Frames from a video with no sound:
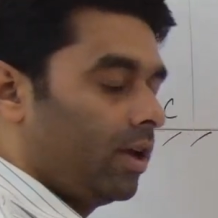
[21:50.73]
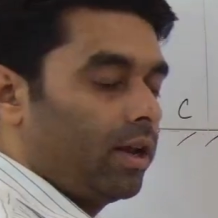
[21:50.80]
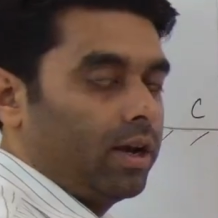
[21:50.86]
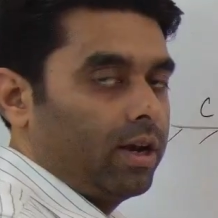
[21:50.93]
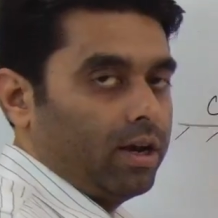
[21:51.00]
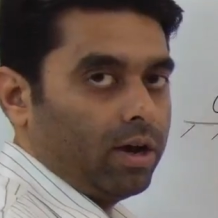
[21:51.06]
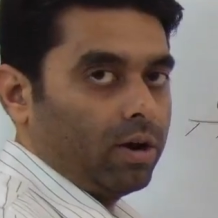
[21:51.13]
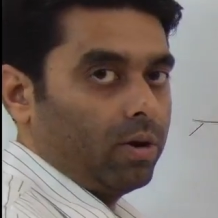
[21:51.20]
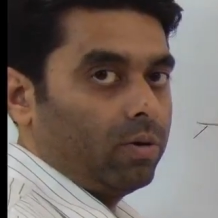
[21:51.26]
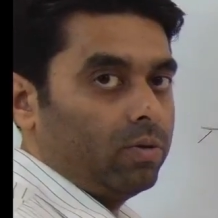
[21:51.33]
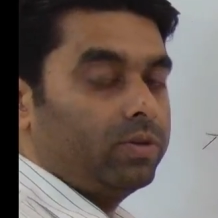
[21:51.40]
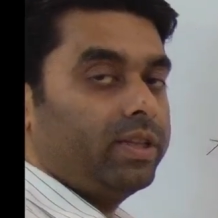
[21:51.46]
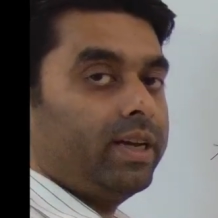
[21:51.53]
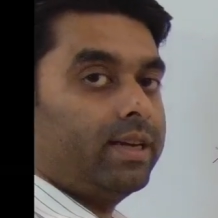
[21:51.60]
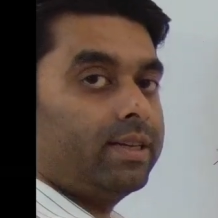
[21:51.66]
Now
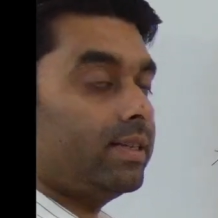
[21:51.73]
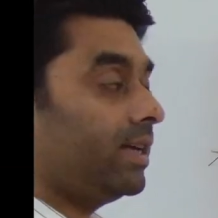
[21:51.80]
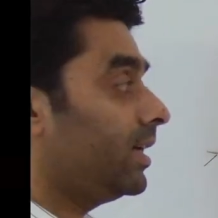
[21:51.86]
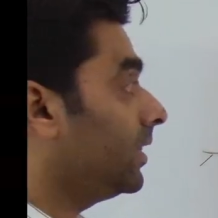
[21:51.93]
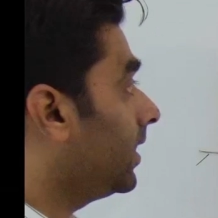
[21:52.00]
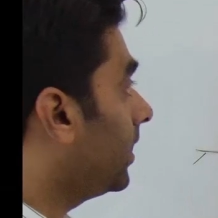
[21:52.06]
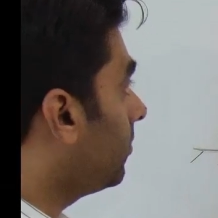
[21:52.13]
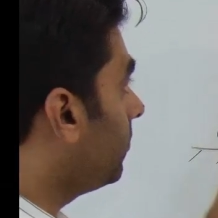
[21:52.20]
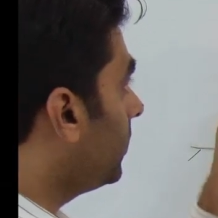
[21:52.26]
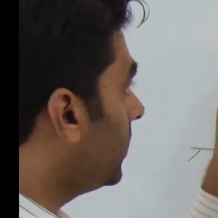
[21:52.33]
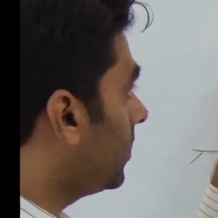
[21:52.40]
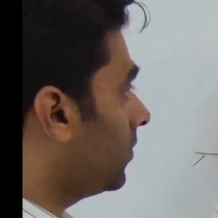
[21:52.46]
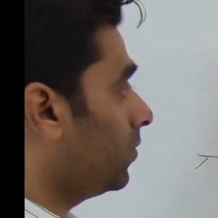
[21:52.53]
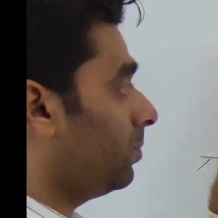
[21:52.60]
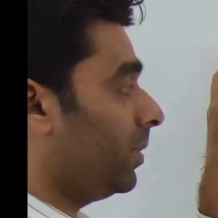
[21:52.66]
they are saying that with
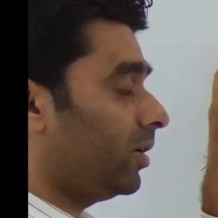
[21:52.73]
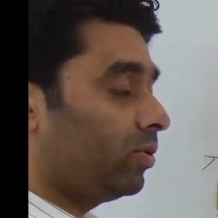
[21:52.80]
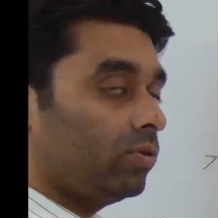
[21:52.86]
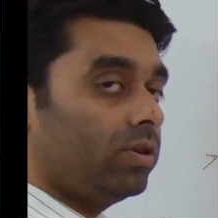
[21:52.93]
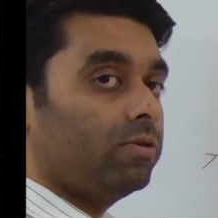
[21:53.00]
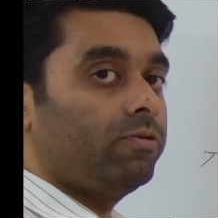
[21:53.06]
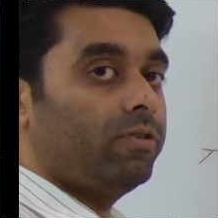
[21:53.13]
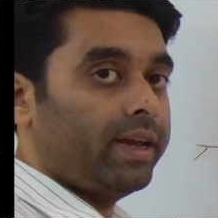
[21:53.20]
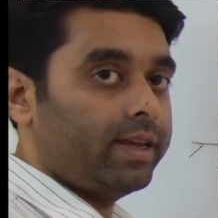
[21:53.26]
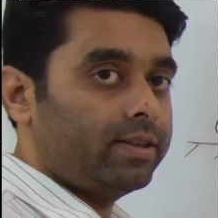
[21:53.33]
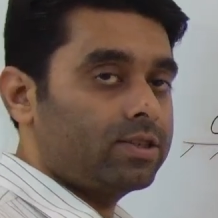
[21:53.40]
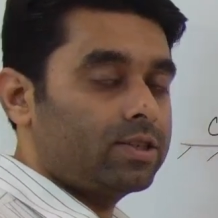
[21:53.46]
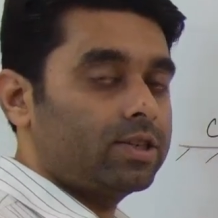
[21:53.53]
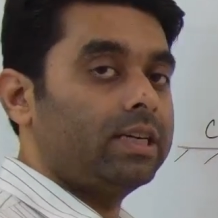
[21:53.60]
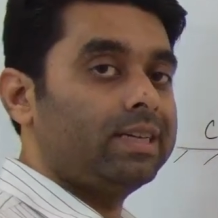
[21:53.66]
respect to the
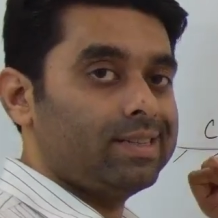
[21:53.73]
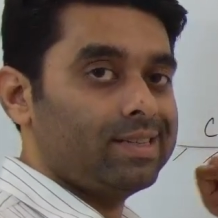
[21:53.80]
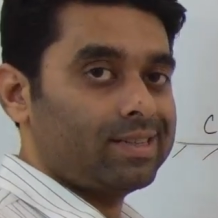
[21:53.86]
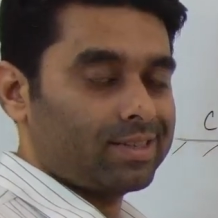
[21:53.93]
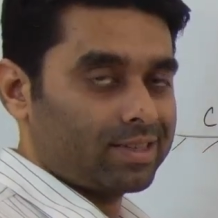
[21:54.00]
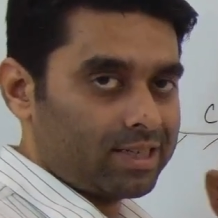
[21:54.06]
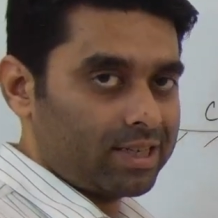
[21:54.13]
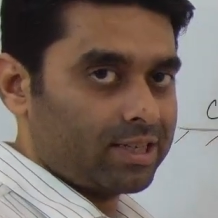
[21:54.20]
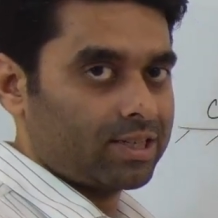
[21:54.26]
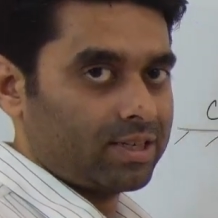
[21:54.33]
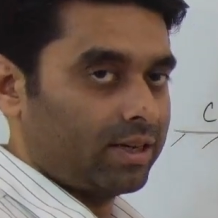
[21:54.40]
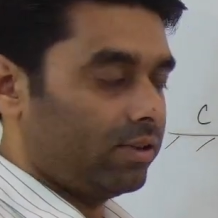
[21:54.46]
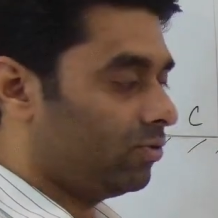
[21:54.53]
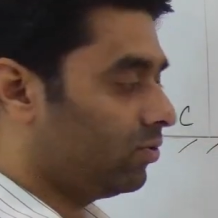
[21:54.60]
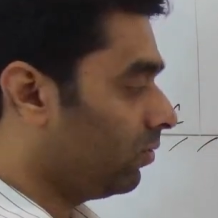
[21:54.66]
wedge it is
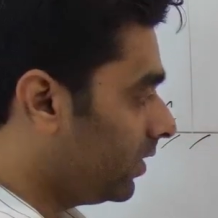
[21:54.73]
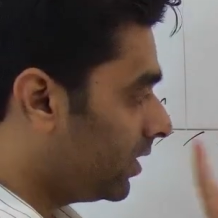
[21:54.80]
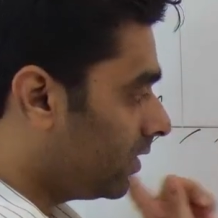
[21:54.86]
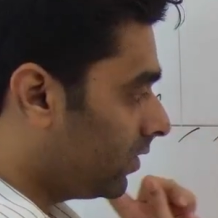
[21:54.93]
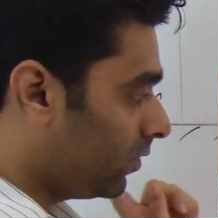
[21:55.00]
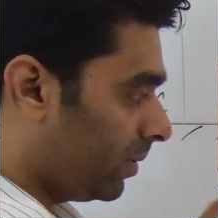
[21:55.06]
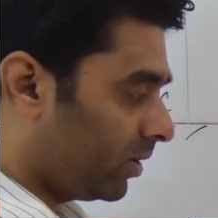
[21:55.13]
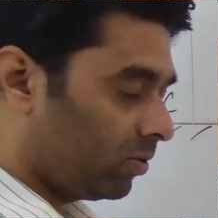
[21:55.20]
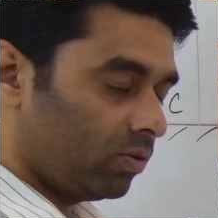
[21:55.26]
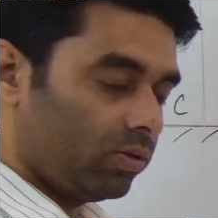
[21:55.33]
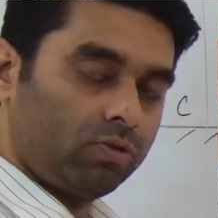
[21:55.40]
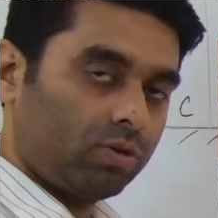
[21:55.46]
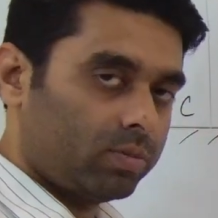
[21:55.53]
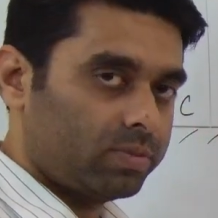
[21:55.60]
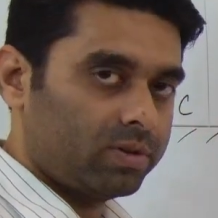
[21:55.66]
stationary. So with respect to
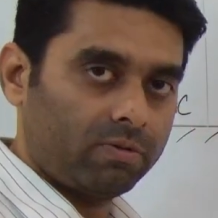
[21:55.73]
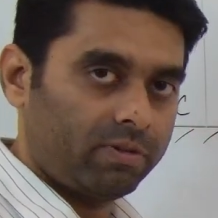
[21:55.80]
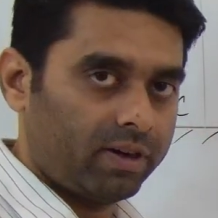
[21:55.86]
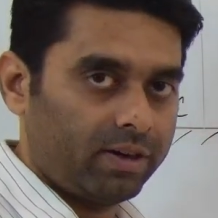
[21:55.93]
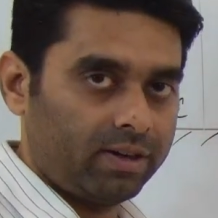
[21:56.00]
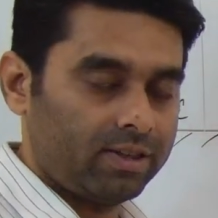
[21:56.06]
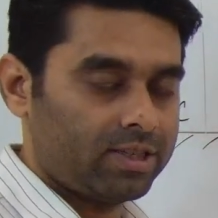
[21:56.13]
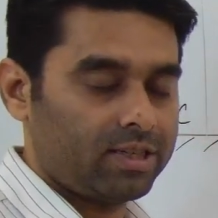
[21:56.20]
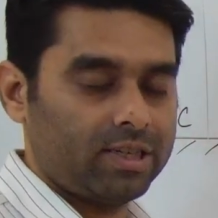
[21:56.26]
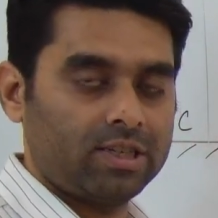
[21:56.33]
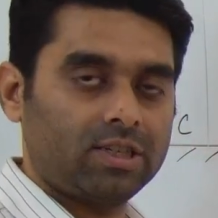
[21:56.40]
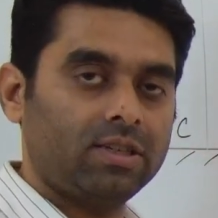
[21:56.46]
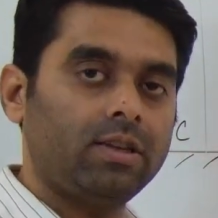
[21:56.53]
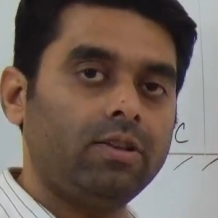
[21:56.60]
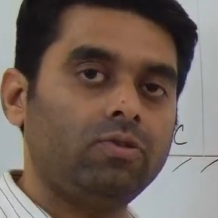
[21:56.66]
this observer it is
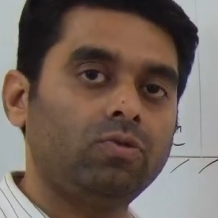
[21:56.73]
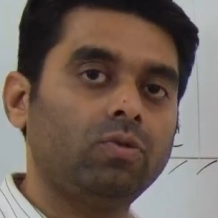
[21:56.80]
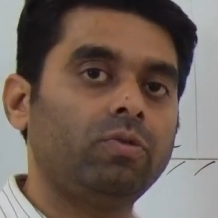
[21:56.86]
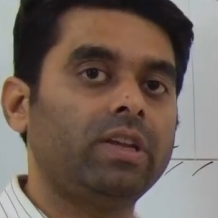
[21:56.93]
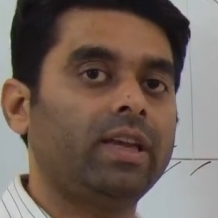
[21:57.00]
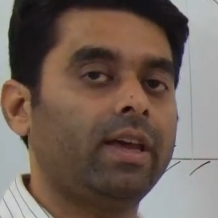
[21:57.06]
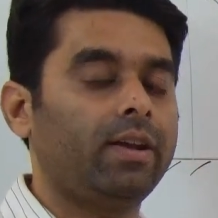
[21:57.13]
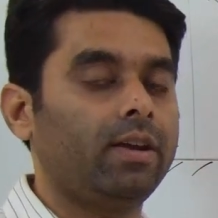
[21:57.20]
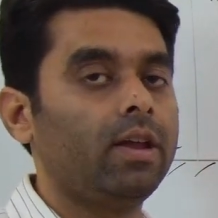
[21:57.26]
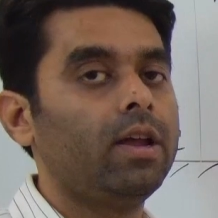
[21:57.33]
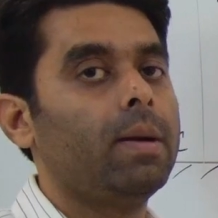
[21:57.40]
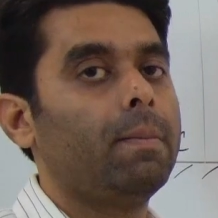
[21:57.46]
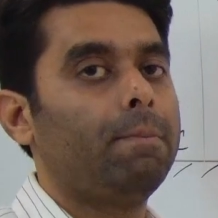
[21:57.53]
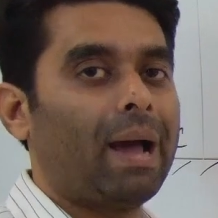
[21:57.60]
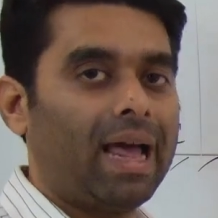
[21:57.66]
stationary, so we can
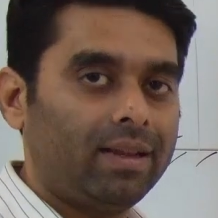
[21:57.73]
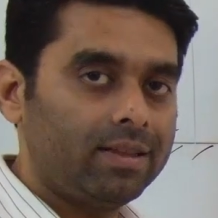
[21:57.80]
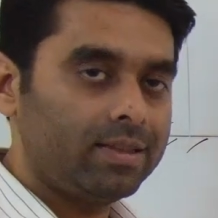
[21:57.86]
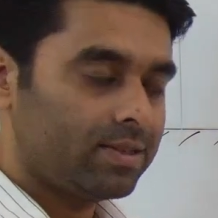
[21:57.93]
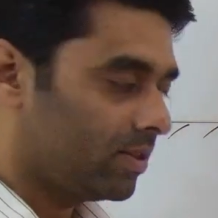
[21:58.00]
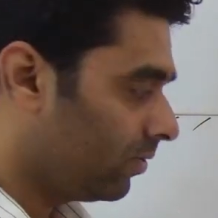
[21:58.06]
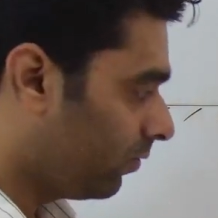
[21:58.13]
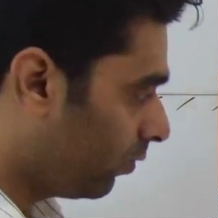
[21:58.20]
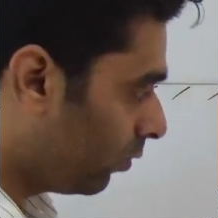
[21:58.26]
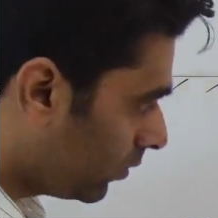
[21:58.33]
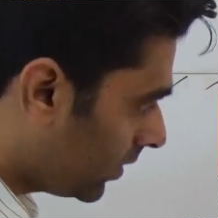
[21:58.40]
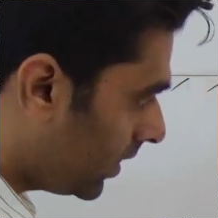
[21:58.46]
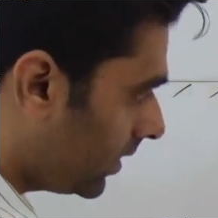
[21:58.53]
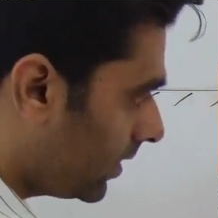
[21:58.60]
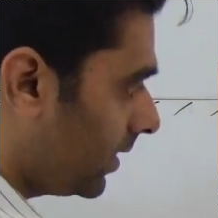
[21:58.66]
balance the
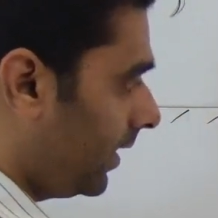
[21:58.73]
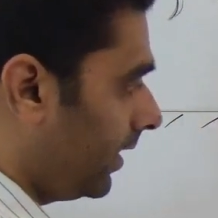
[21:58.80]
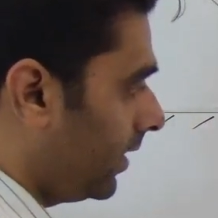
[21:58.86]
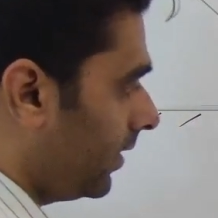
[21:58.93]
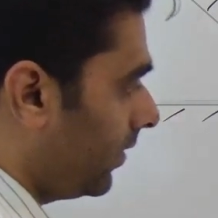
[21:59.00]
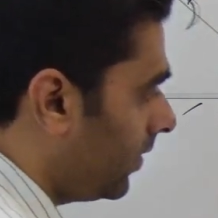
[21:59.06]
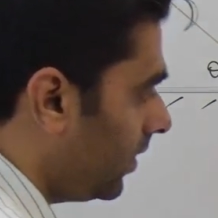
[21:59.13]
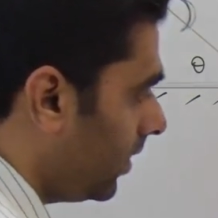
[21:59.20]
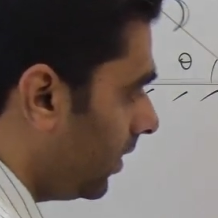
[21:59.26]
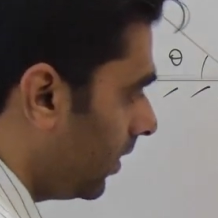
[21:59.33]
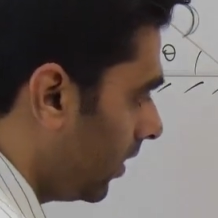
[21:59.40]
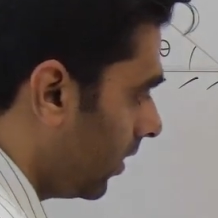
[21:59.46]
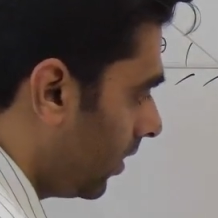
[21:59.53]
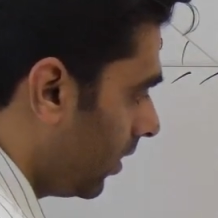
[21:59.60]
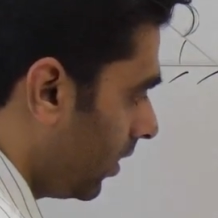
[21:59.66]
forces. Let us see.
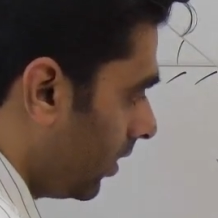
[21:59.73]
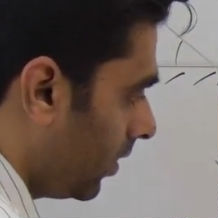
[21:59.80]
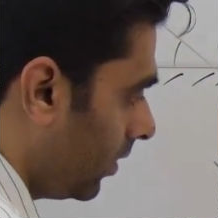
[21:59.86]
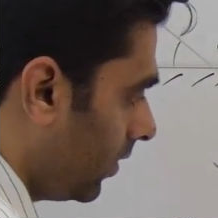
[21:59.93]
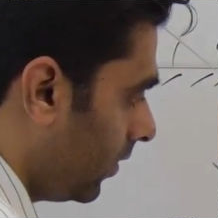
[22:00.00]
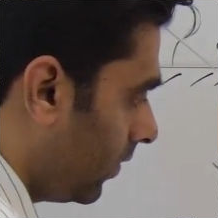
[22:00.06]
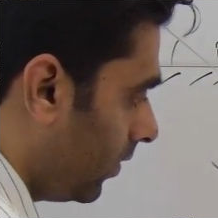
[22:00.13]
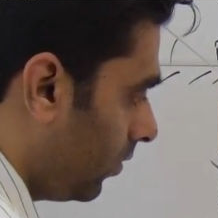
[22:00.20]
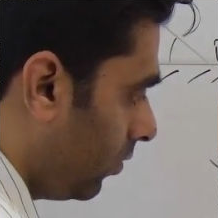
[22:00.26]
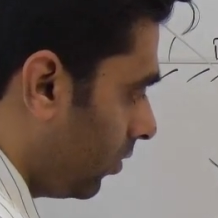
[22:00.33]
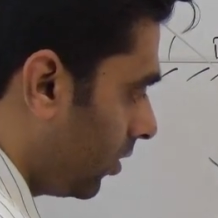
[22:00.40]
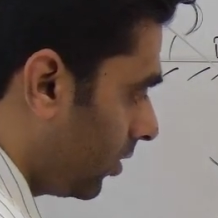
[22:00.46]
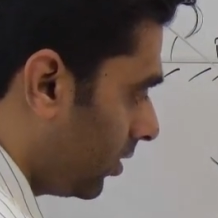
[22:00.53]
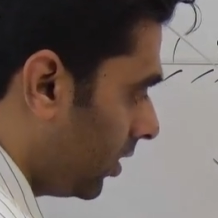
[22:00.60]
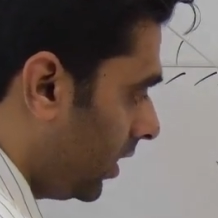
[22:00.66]
This is your
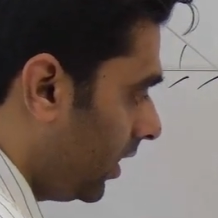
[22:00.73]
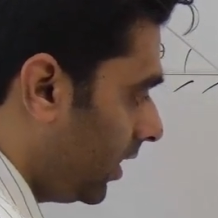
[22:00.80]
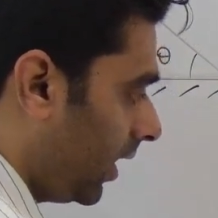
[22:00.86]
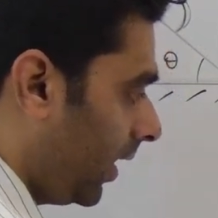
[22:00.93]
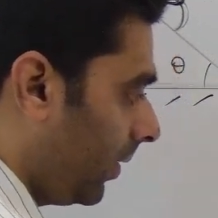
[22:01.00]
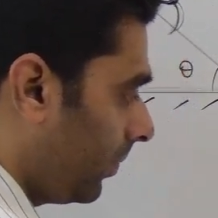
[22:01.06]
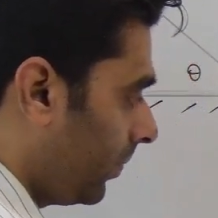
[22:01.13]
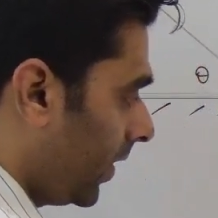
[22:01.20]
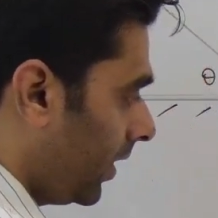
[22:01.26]
theta.